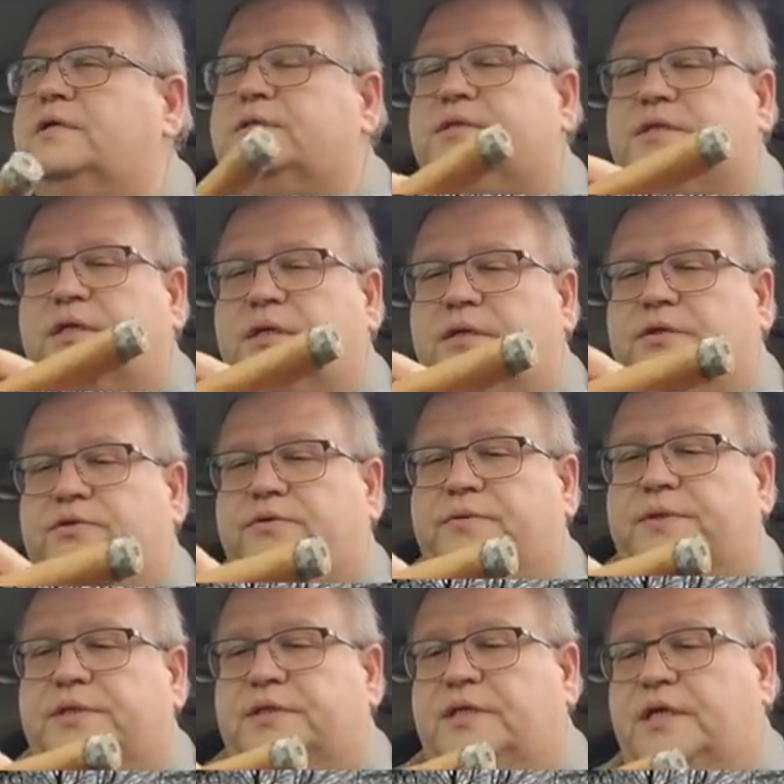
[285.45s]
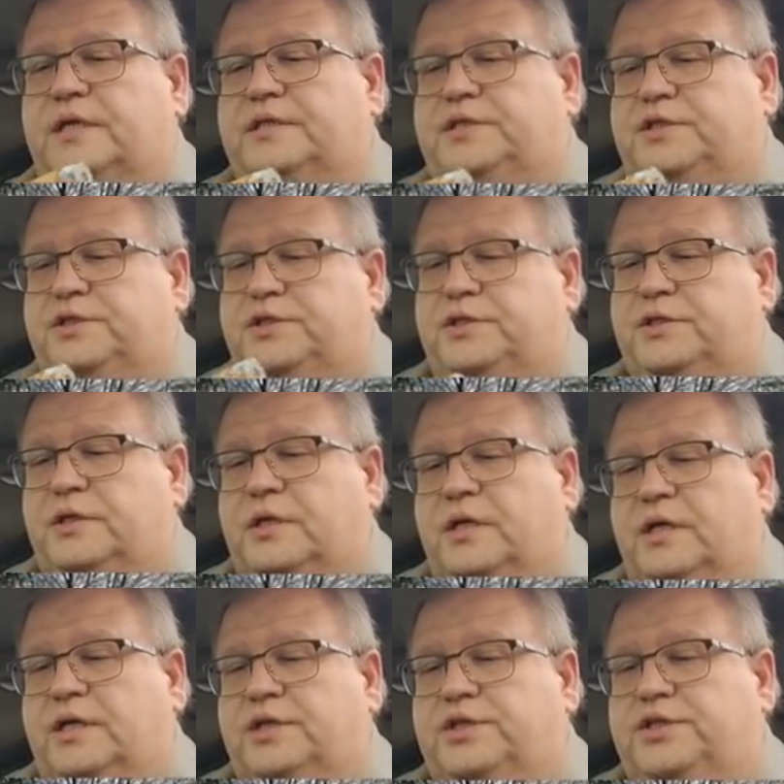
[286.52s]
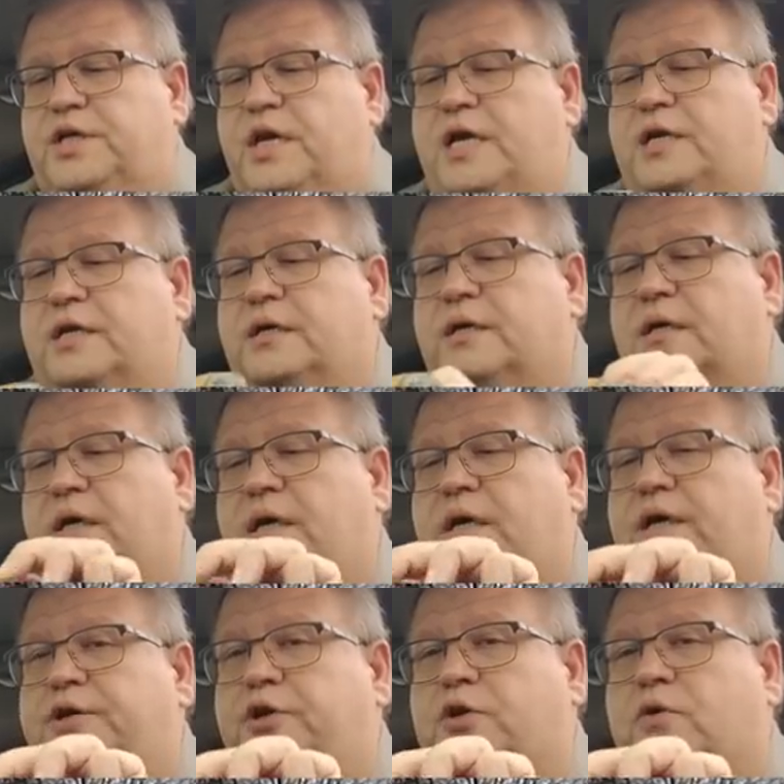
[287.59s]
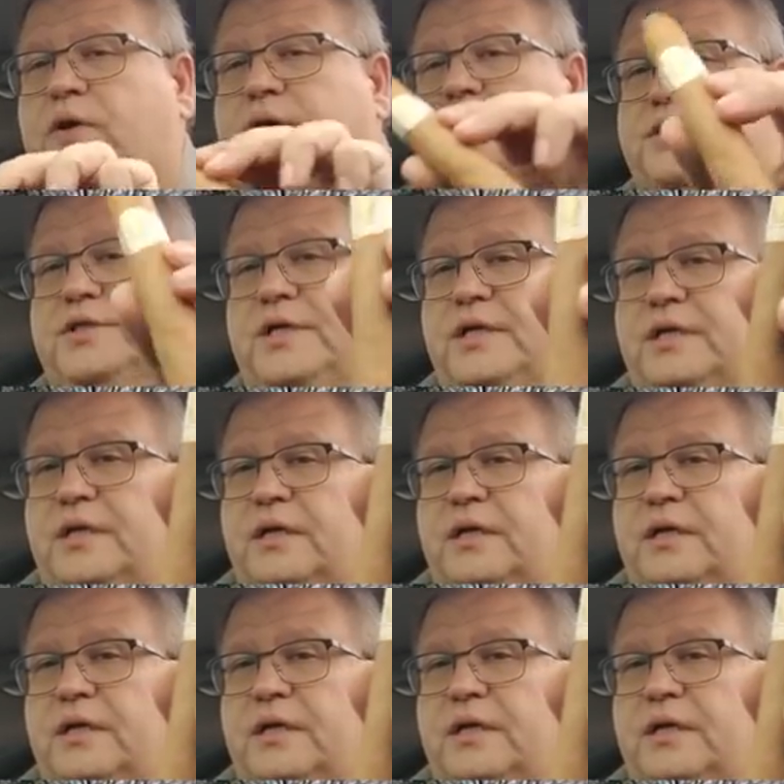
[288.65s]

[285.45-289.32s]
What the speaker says: It's Drew Estate's shade, Undercrown shade.